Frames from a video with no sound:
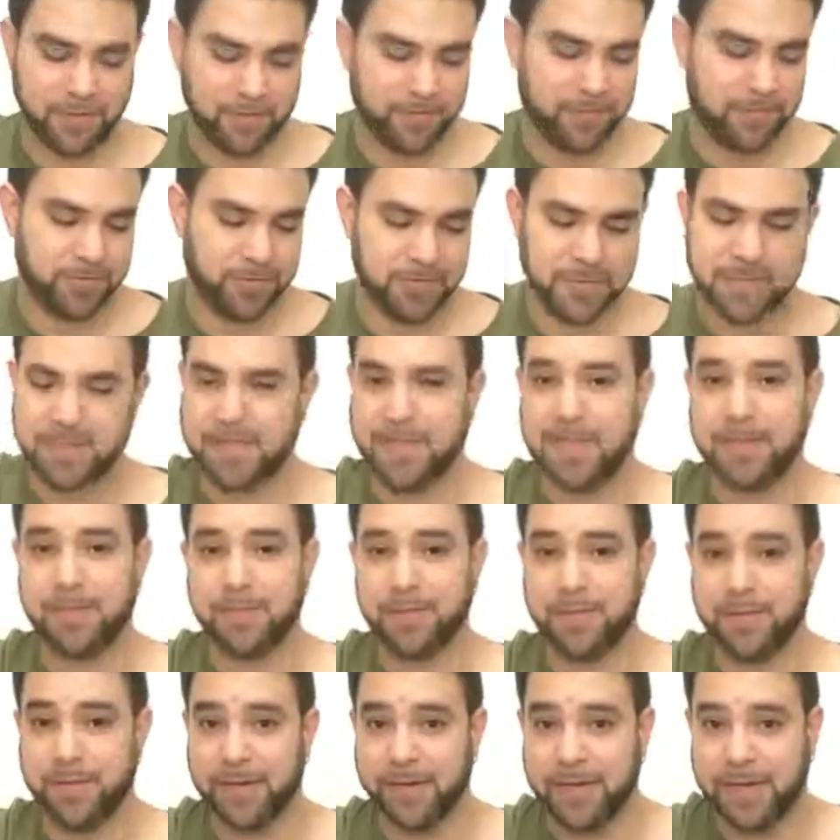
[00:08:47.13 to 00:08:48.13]
You'll just
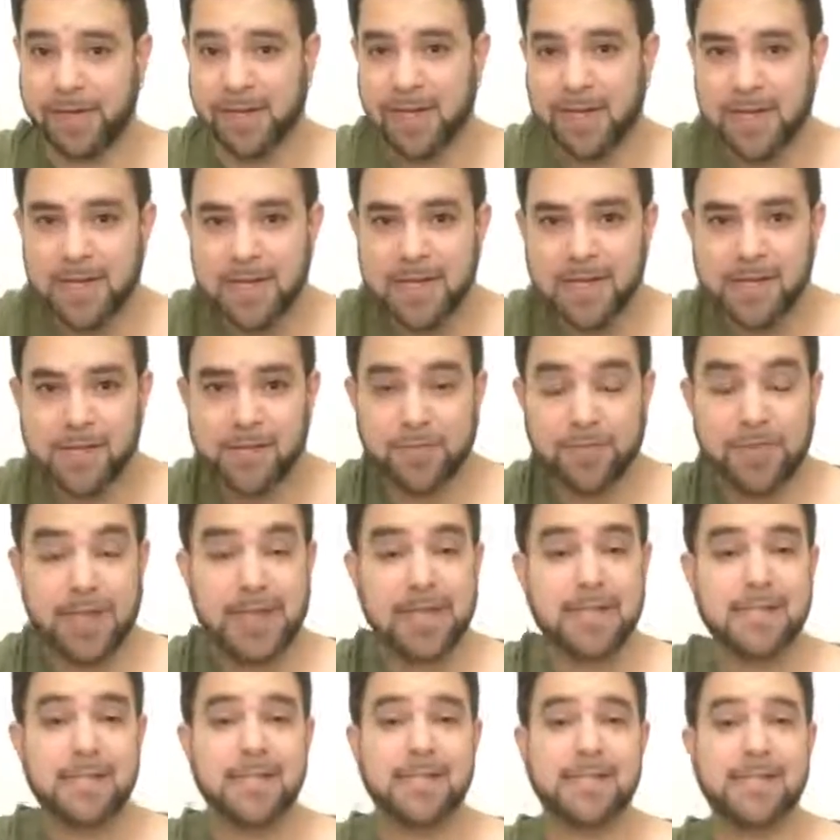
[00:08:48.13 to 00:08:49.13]
keep doing it. So
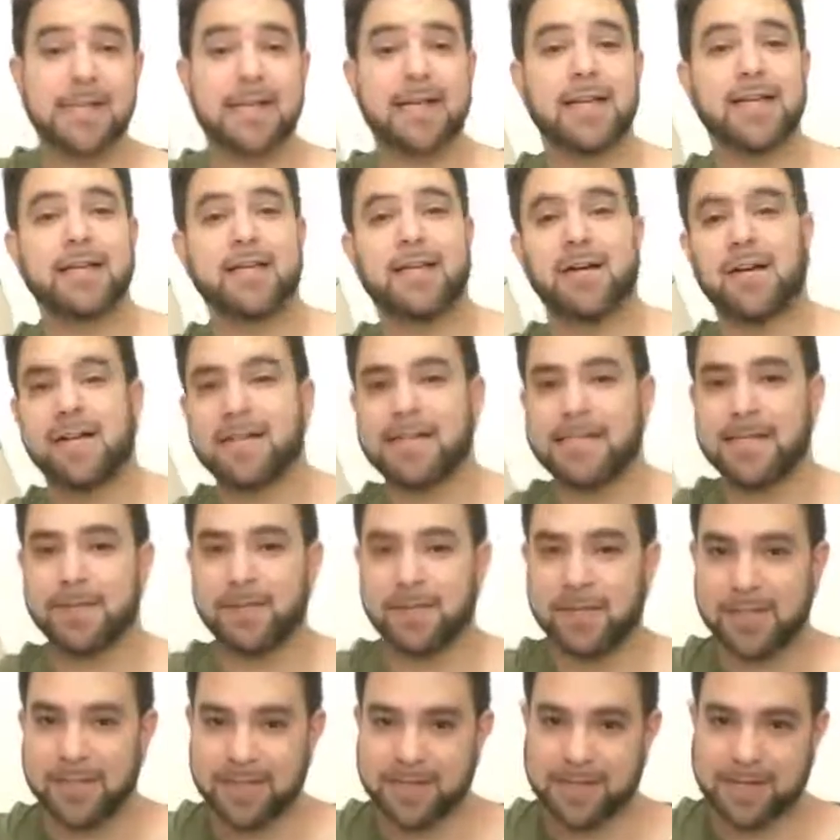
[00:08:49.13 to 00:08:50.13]
that's the second
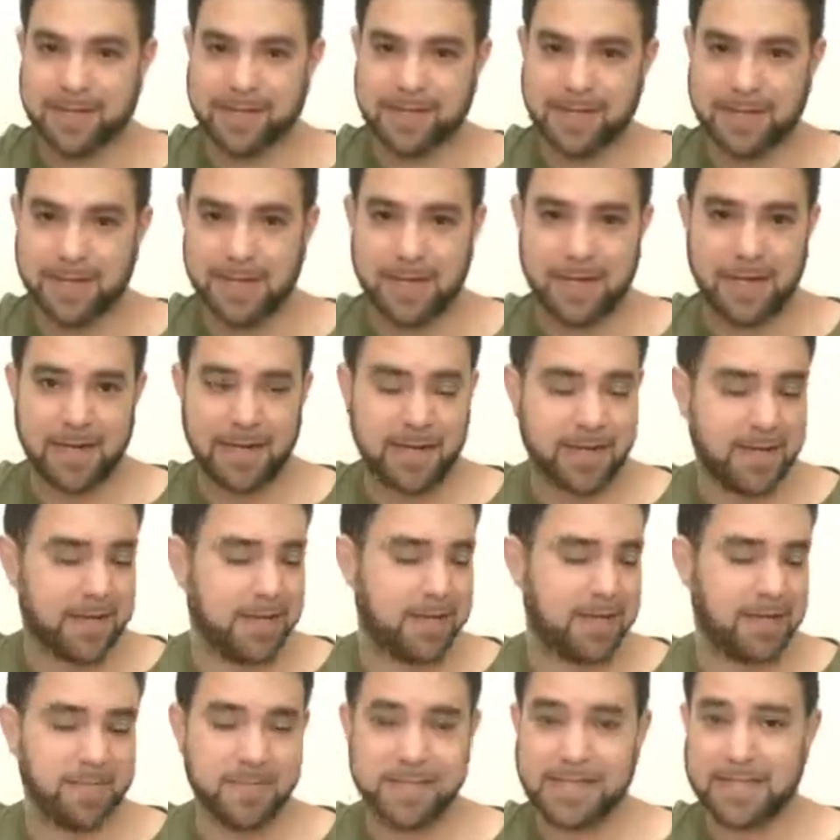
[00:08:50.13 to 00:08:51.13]
concept.
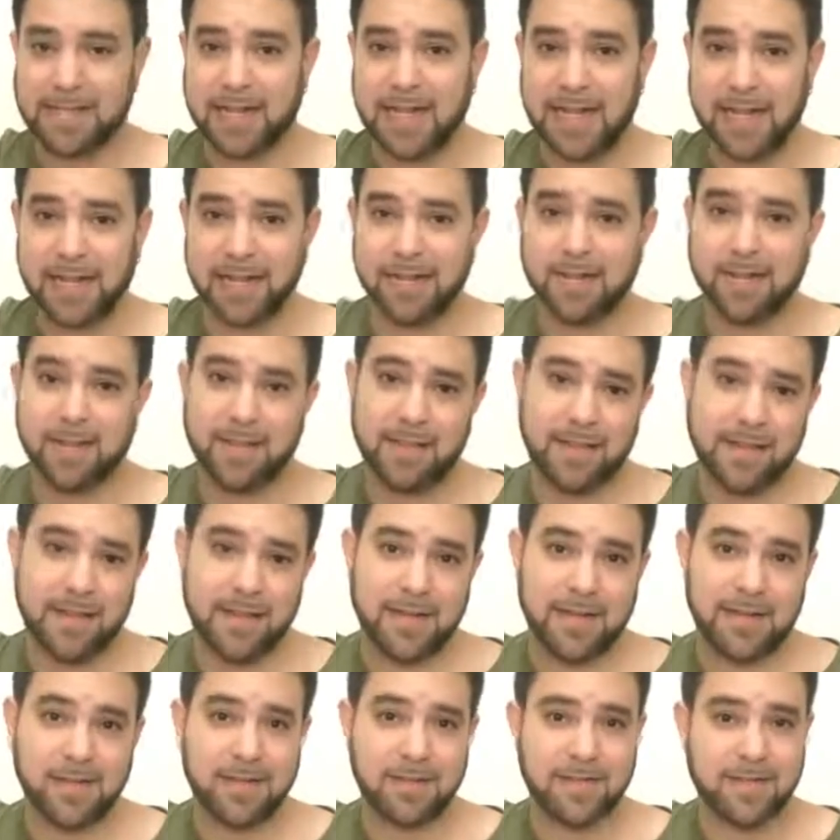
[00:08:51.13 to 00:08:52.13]
Slide,
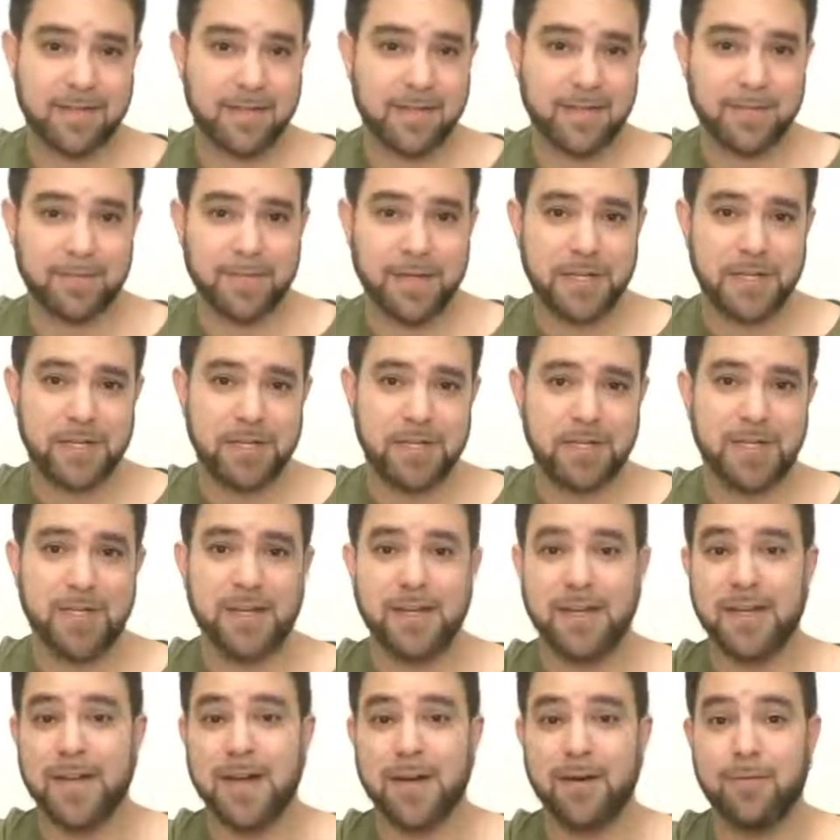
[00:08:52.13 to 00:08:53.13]
then
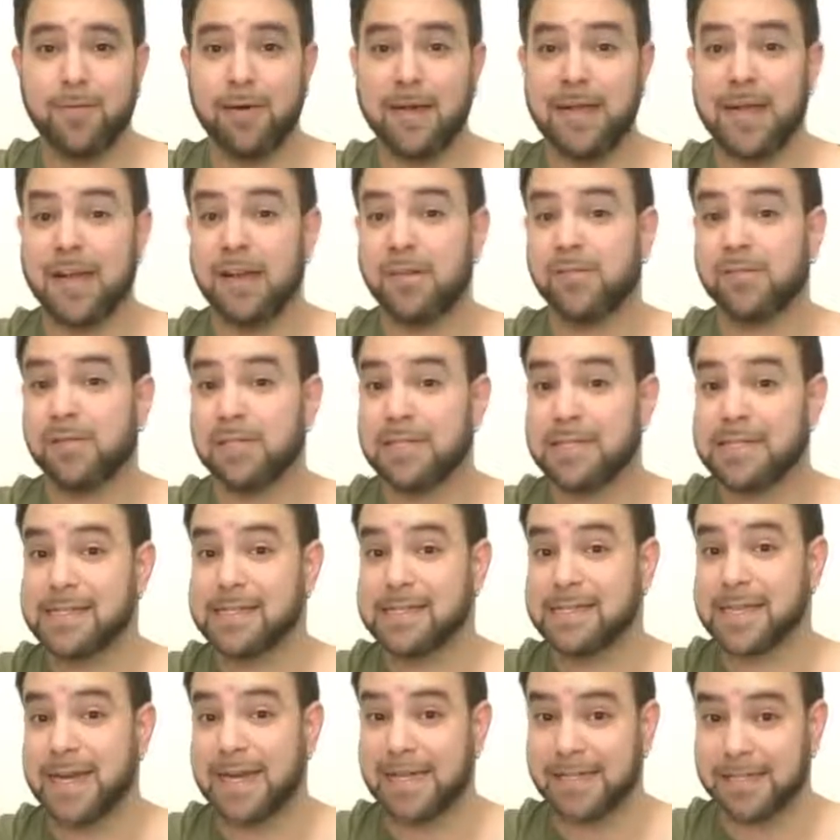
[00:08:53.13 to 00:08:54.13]
syncopation. Now we have
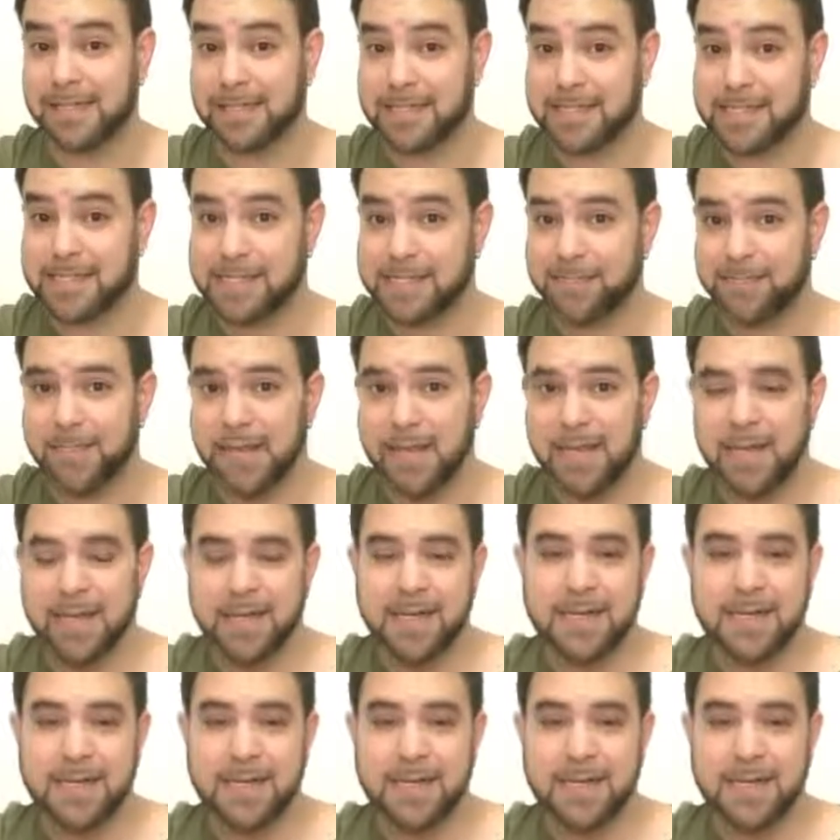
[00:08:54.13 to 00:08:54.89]
silence.